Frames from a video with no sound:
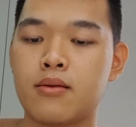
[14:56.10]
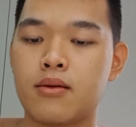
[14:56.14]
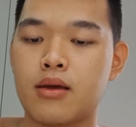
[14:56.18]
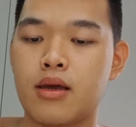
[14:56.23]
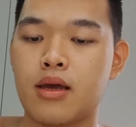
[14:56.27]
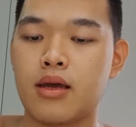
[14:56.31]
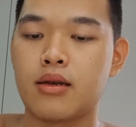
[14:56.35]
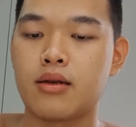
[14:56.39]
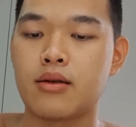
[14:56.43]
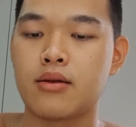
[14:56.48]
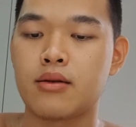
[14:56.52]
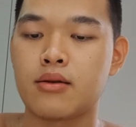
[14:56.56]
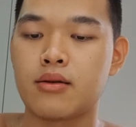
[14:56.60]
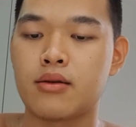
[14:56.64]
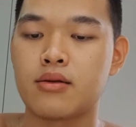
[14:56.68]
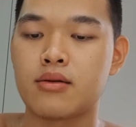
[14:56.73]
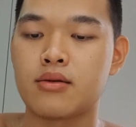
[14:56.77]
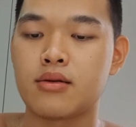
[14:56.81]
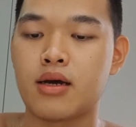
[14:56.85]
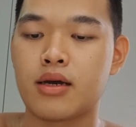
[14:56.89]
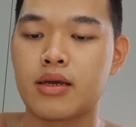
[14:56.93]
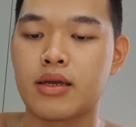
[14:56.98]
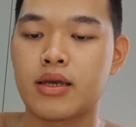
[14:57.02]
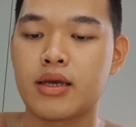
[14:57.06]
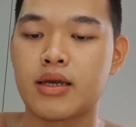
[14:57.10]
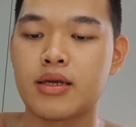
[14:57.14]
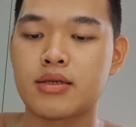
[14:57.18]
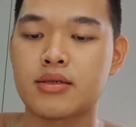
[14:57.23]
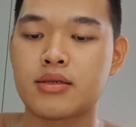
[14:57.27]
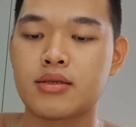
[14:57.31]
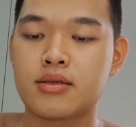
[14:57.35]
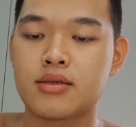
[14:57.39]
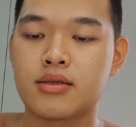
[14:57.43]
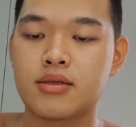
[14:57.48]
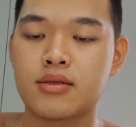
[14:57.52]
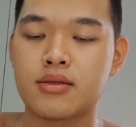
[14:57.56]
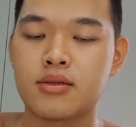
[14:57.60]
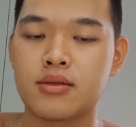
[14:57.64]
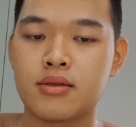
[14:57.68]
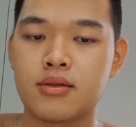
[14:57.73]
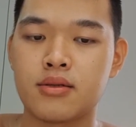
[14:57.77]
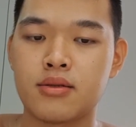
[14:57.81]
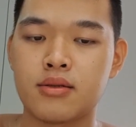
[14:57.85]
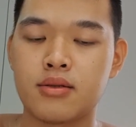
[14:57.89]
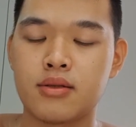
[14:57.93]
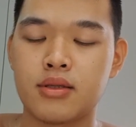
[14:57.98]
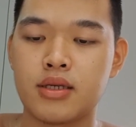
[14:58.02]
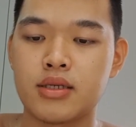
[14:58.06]
And I guess
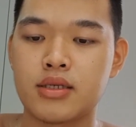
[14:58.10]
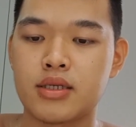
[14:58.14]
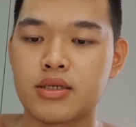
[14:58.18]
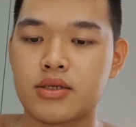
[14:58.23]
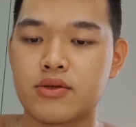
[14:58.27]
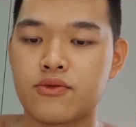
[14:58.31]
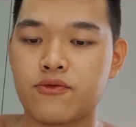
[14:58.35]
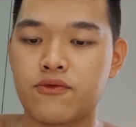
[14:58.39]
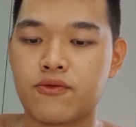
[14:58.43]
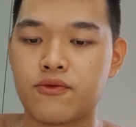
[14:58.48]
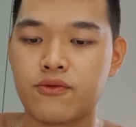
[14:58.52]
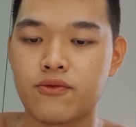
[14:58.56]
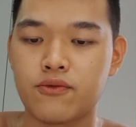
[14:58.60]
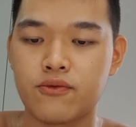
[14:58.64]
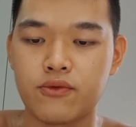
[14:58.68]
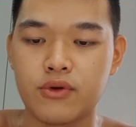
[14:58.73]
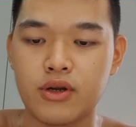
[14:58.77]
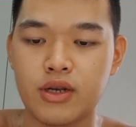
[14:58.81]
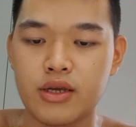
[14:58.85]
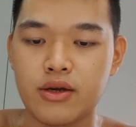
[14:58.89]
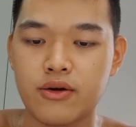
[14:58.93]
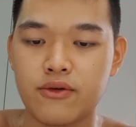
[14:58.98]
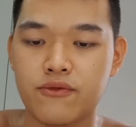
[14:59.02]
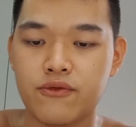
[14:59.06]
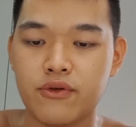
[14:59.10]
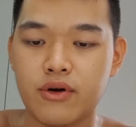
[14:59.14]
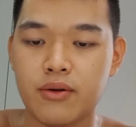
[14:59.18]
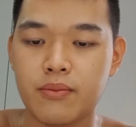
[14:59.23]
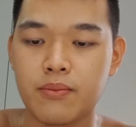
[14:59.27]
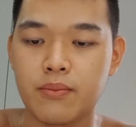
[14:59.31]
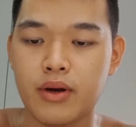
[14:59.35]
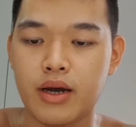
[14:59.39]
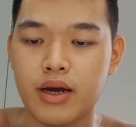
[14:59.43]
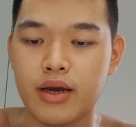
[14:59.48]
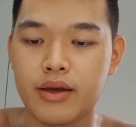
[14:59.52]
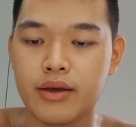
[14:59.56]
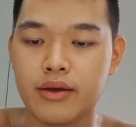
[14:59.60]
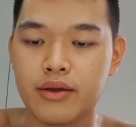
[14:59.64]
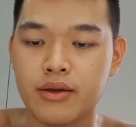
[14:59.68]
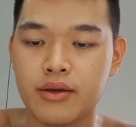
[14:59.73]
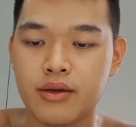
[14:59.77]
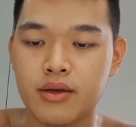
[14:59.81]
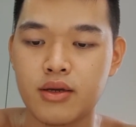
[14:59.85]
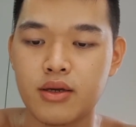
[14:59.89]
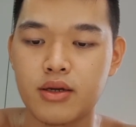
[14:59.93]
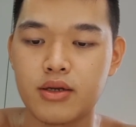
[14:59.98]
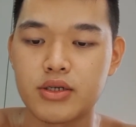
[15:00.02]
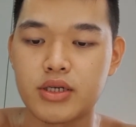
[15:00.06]
this is really affirmed by
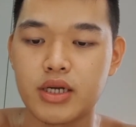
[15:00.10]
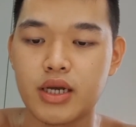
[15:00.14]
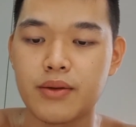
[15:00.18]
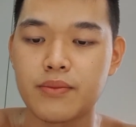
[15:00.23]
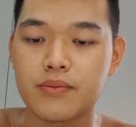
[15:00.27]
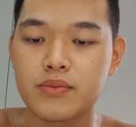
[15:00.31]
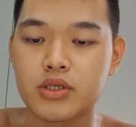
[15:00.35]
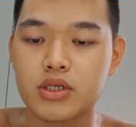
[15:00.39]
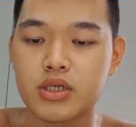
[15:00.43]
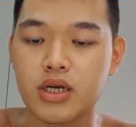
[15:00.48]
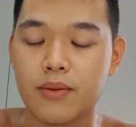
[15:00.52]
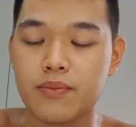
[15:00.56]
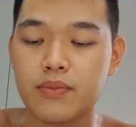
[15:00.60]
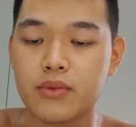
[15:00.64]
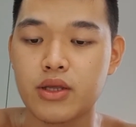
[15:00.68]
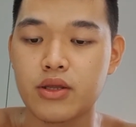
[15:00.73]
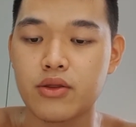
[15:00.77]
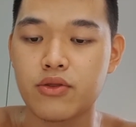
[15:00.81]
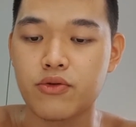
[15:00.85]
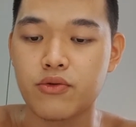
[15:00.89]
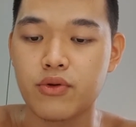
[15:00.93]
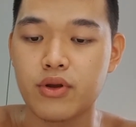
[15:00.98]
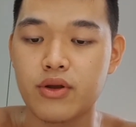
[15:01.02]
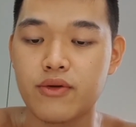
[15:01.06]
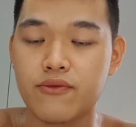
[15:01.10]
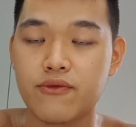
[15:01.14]
James chapter 3